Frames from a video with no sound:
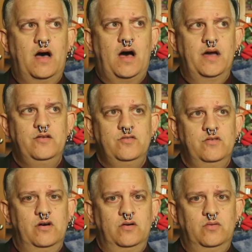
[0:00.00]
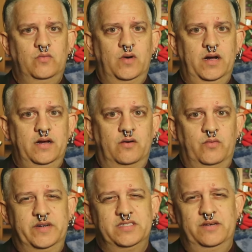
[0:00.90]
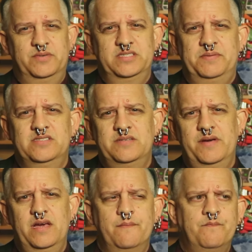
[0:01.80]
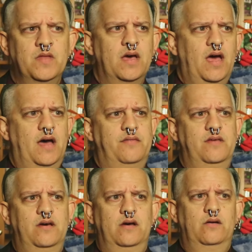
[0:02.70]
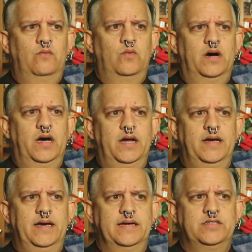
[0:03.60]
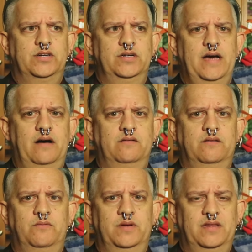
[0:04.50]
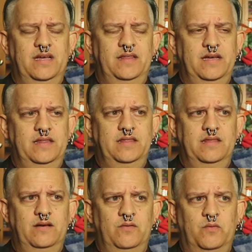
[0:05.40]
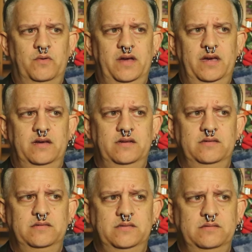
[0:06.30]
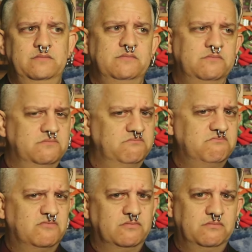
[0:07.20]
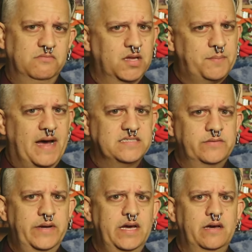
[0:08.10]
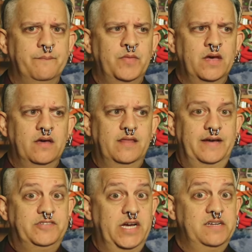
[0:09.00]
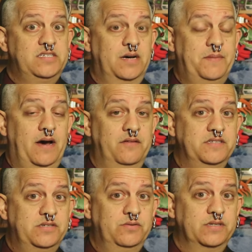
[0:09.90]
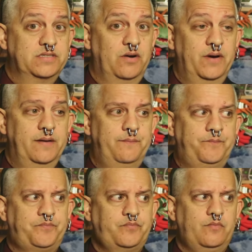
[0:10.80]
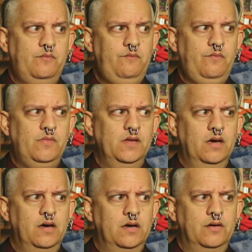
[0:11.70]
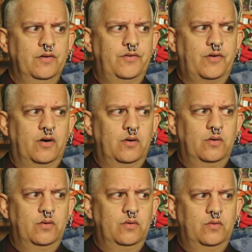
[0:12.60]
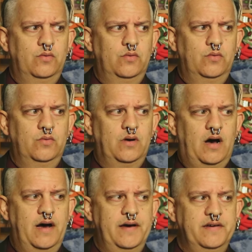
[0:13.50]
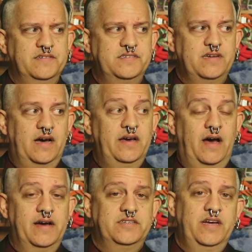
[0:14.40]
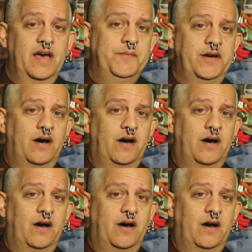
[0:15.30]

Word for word: I know what originally was supposed to be and then what it turned out with and then in the past week they've changed up how this tour is going. So I, I actually hem and